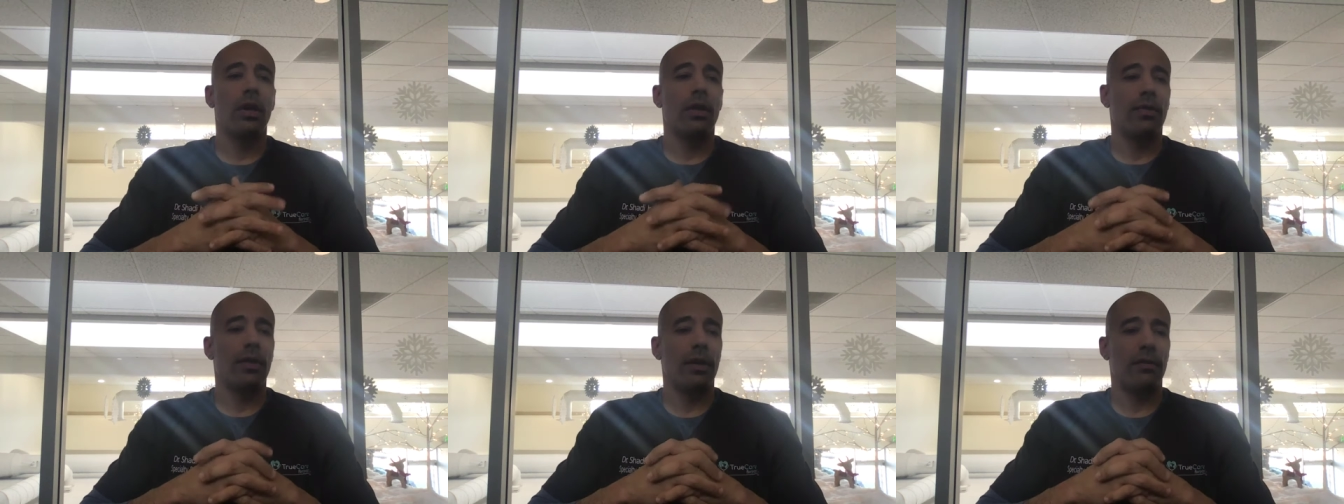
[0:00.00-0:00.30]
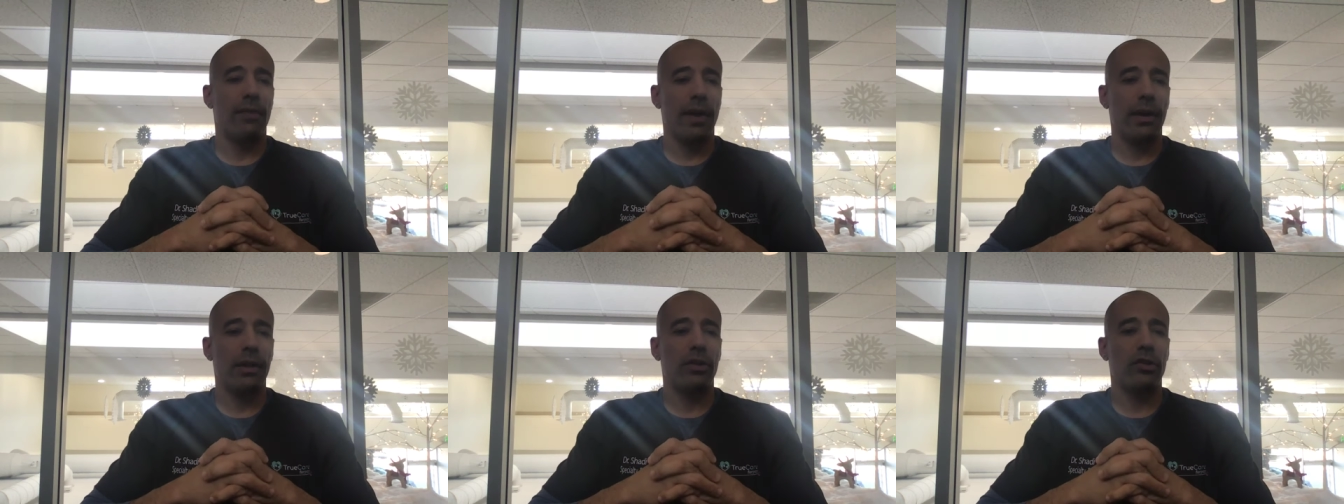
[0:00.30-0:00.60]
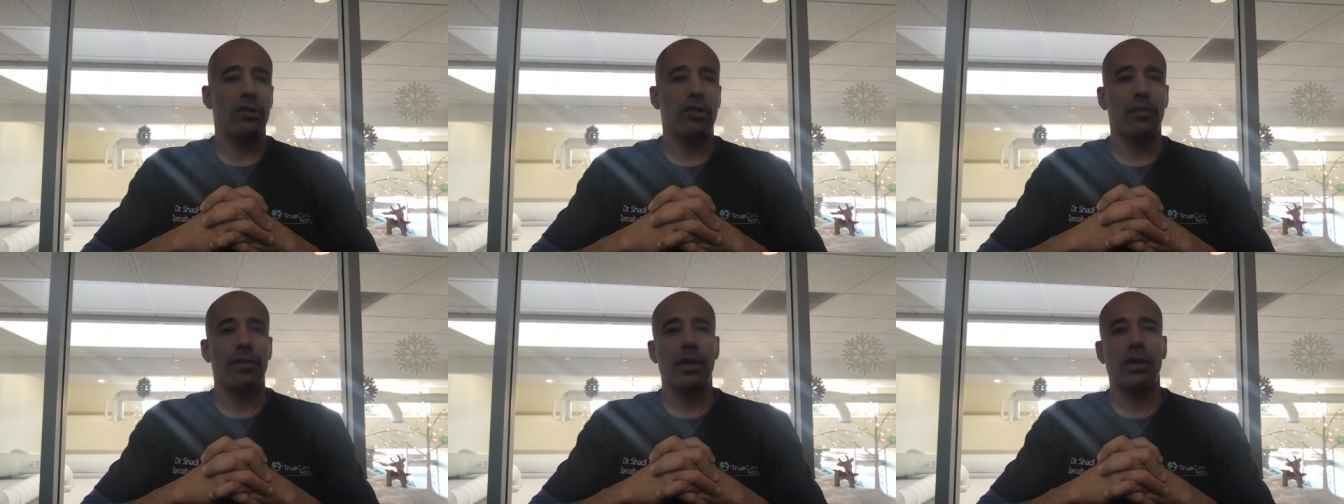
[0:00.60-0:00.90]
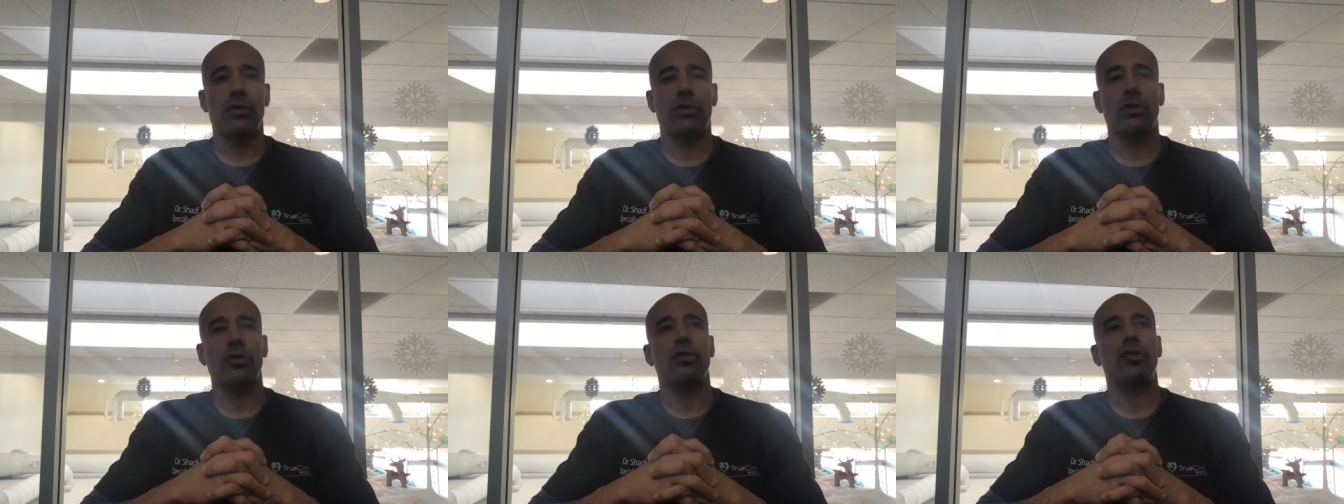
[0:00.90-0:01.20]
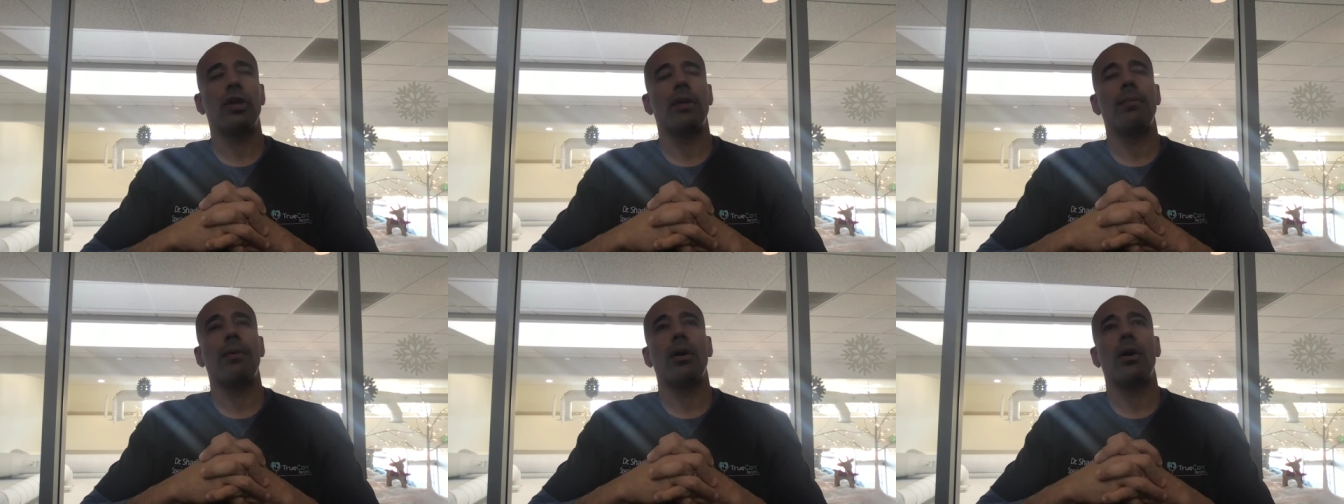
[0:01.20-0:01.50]
The advantages of the
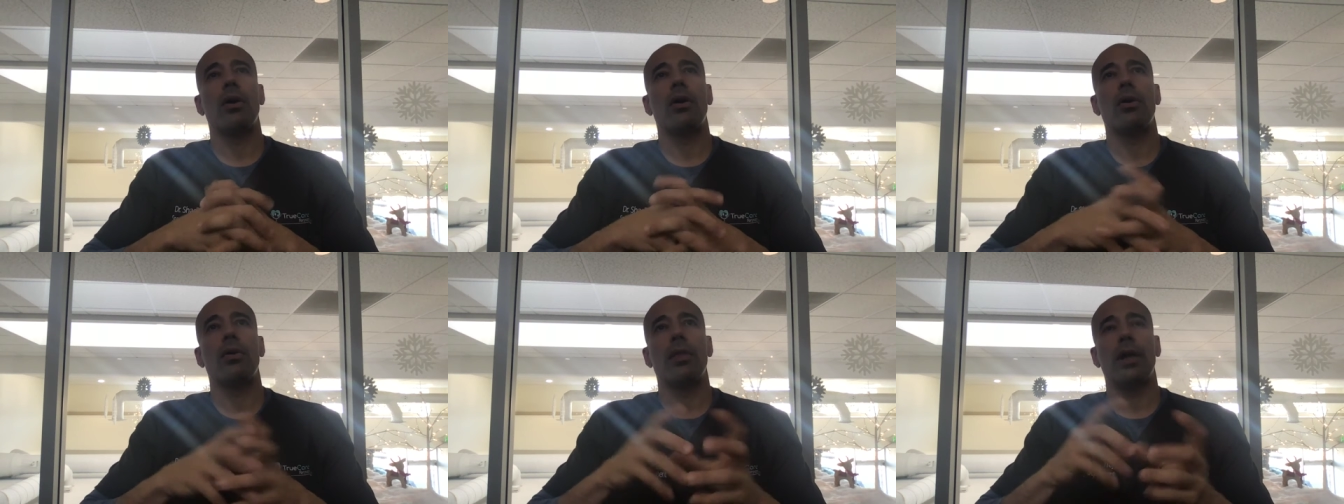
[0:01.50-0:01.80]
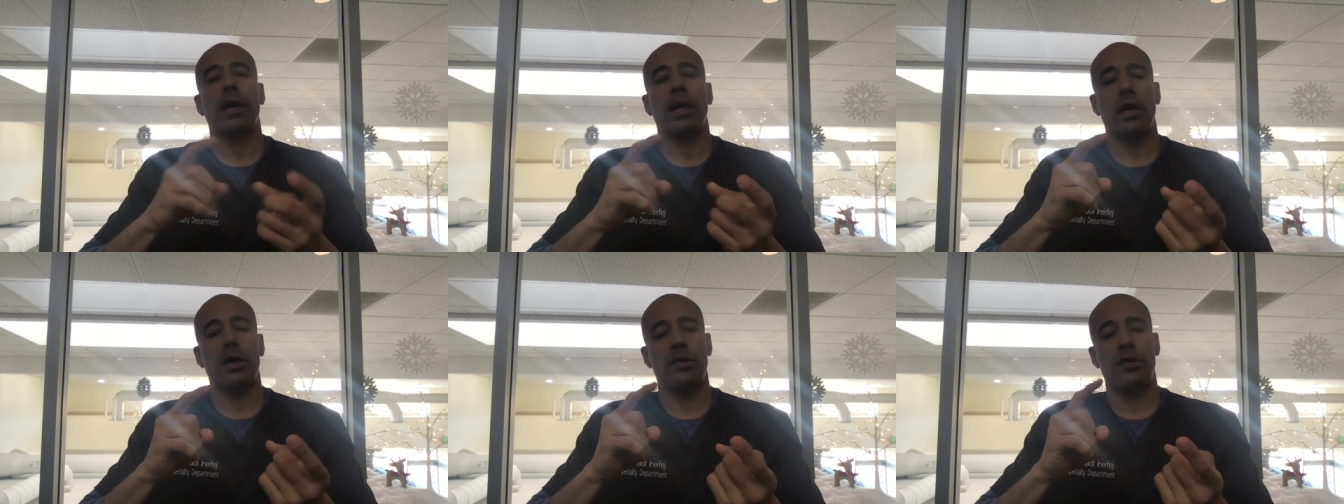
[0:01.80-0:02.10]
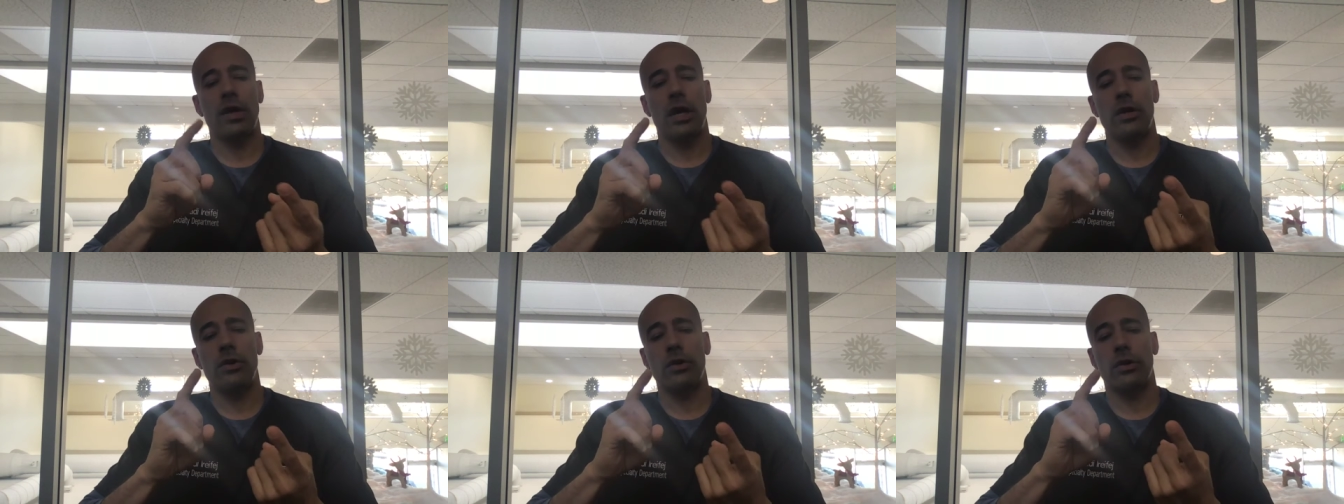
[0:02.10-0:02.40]
internship are, like I said,